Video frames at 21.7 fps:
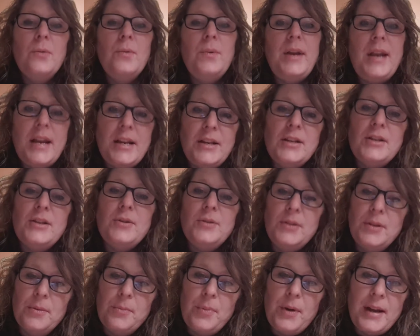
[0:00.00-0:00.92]
we need to do
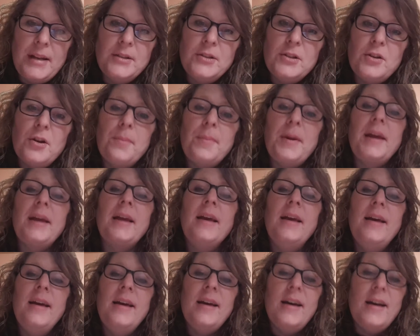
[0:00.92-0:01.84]
some brainstorming
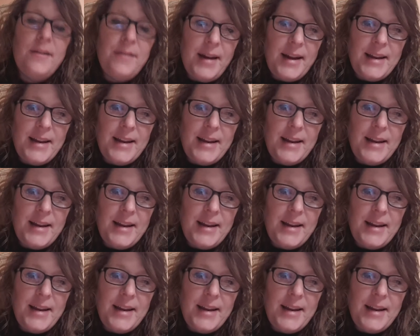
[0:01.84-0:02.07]
of